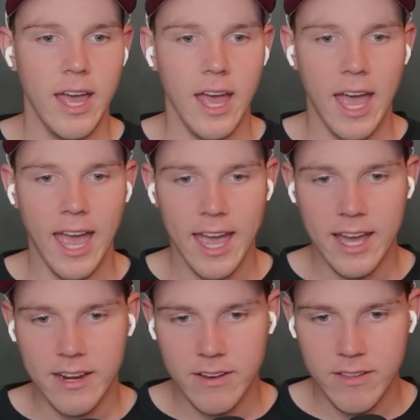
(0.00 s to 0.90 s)

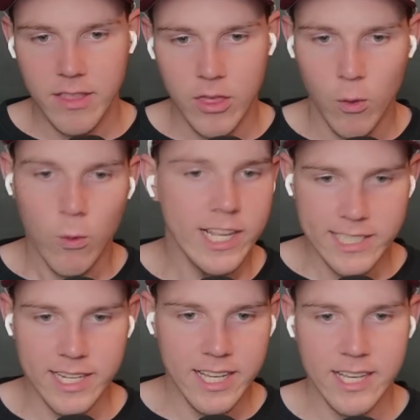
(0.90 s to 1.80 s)
And the
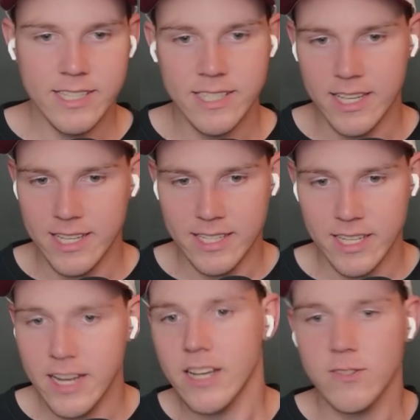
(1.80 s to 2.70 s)
reason is
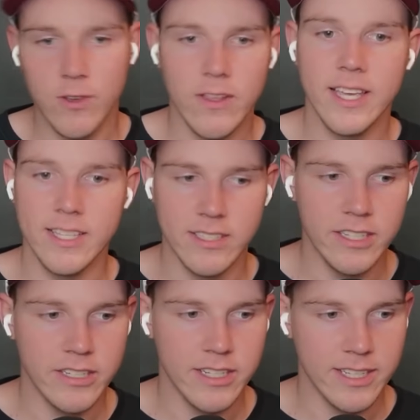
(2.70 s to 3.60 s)
it does feel like he's
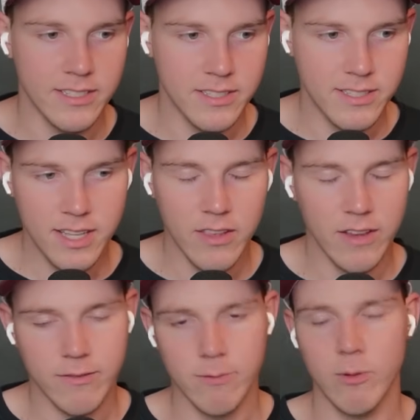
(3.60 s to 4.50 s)
near his
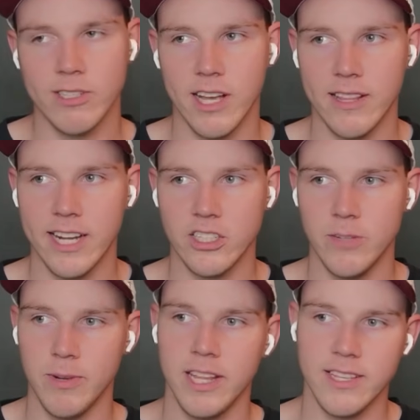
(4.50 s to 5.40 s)
ceiling from what we saw last
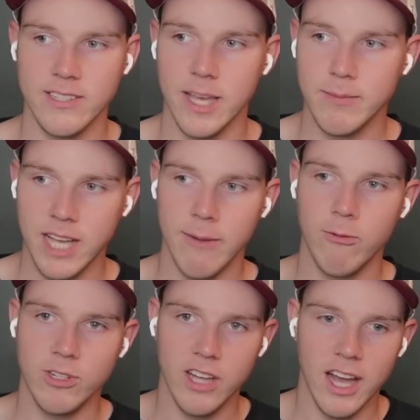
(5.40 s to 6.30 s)
year. But at the same time,
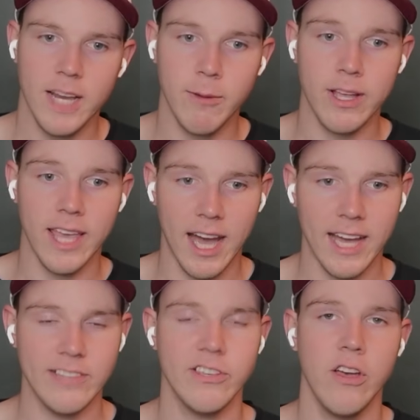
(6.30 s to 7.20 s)
if we're talking about
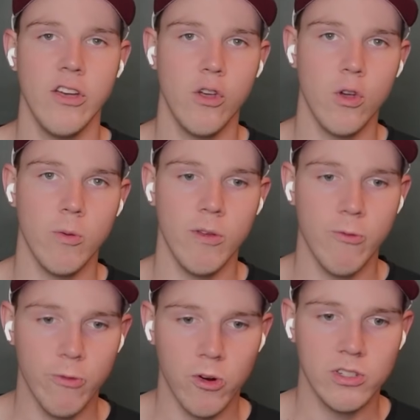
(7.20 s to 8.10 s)
guys who could be
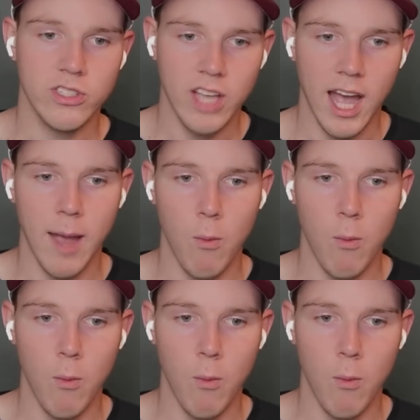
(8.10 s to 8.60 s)
first-time